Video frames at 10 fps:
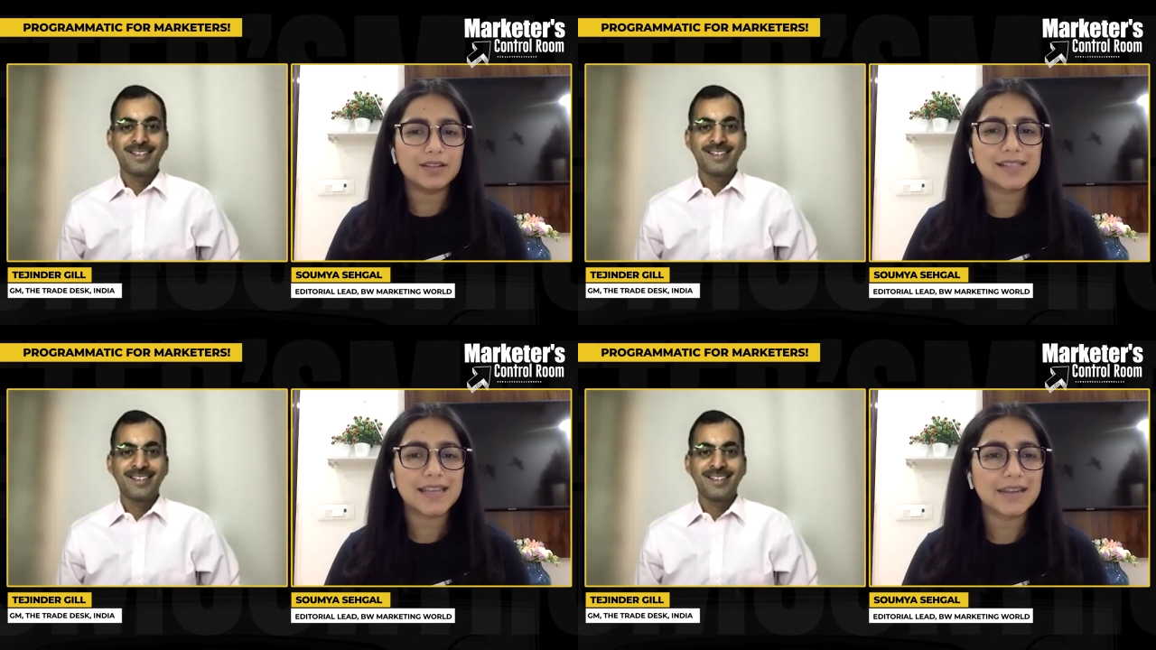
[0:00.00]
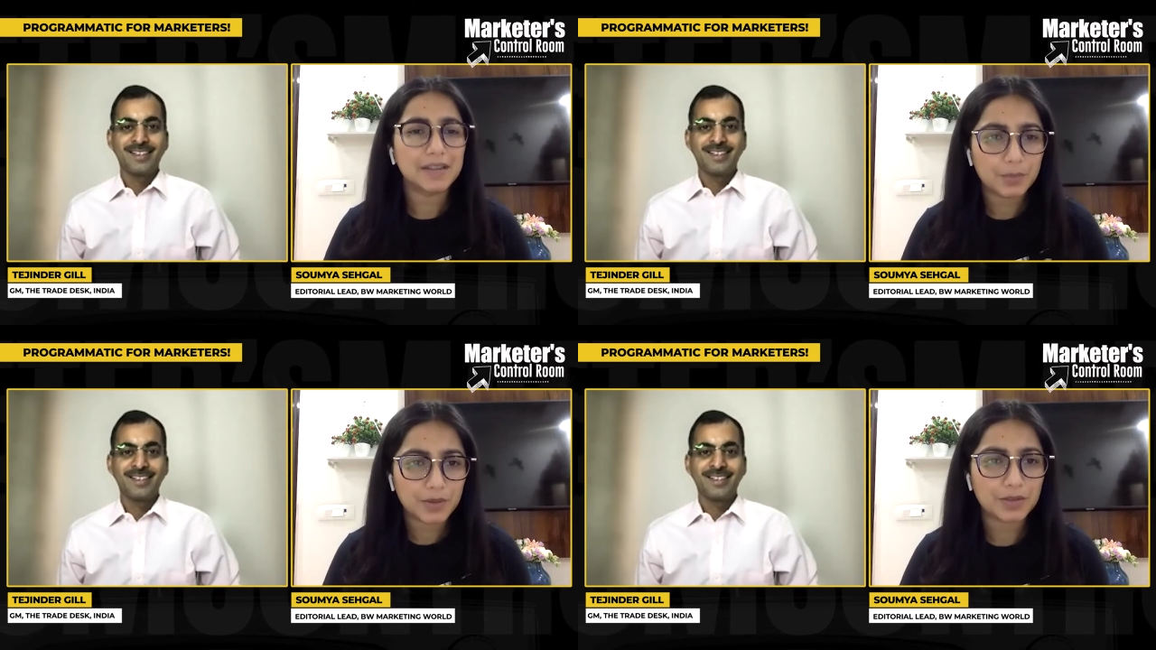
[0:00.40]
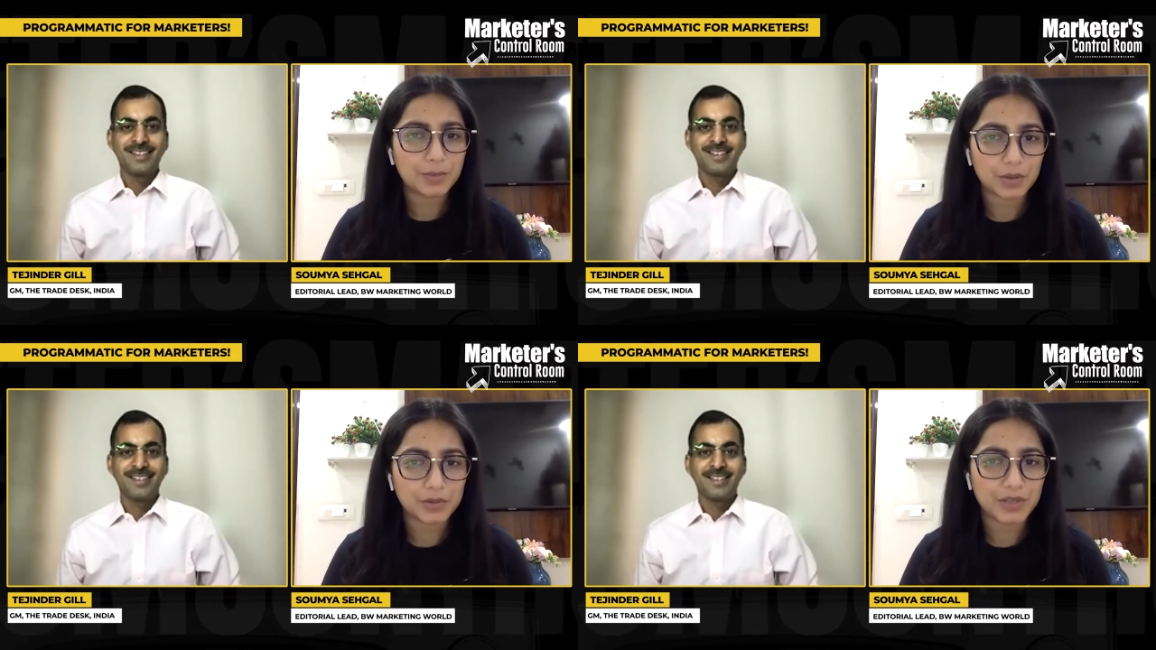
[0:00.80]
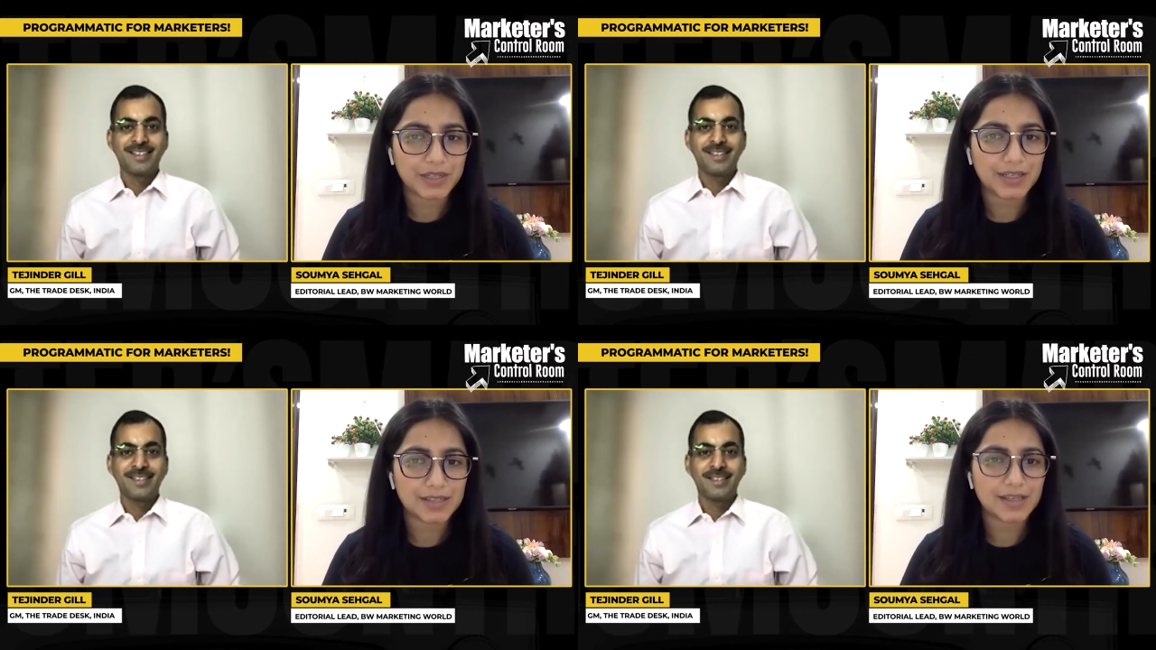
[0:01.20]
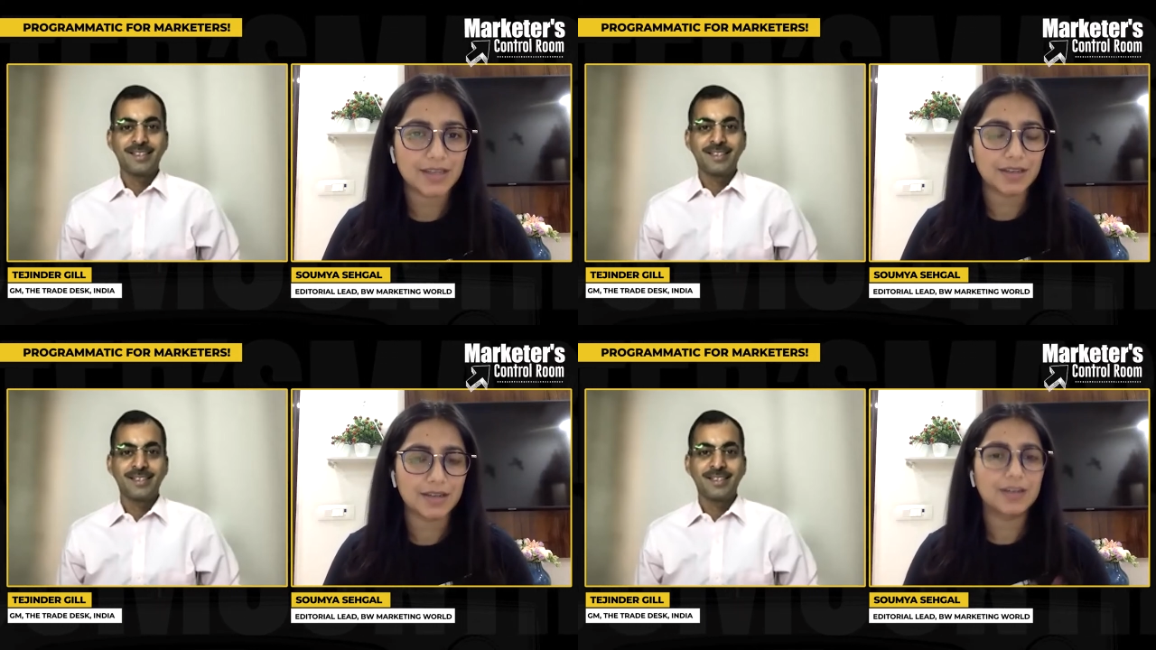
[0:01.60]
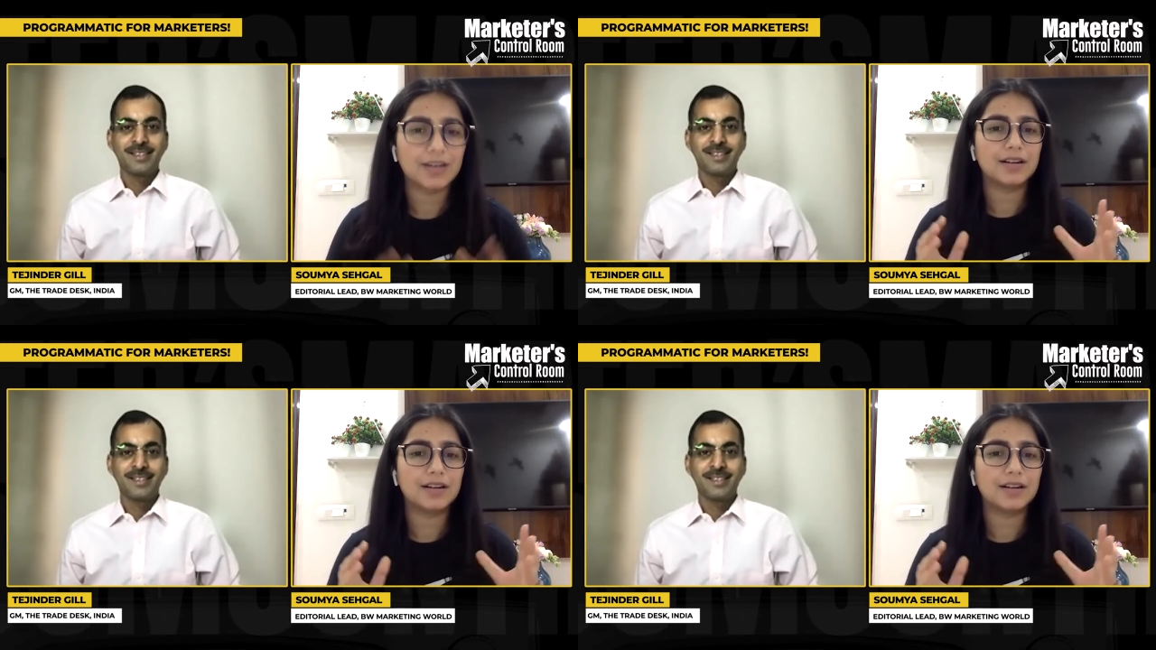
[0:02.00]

Speaker 1: with understanding a bit about Trade Desk India.